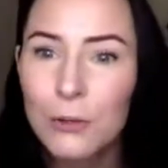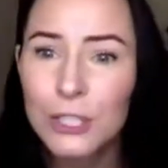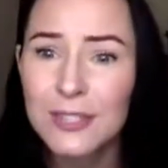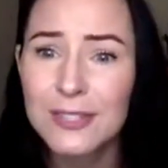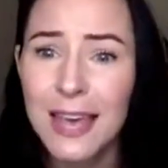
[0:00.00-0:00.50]

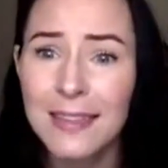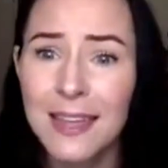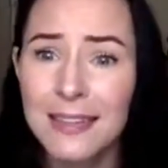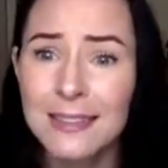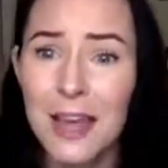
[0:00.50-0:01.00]
Who just
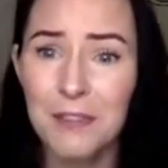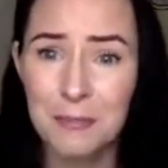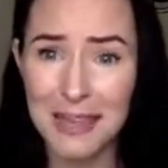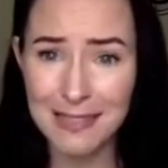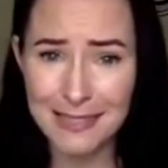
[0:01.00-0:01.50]
said they
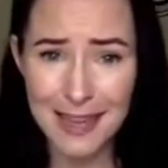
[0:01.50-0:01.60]
love me?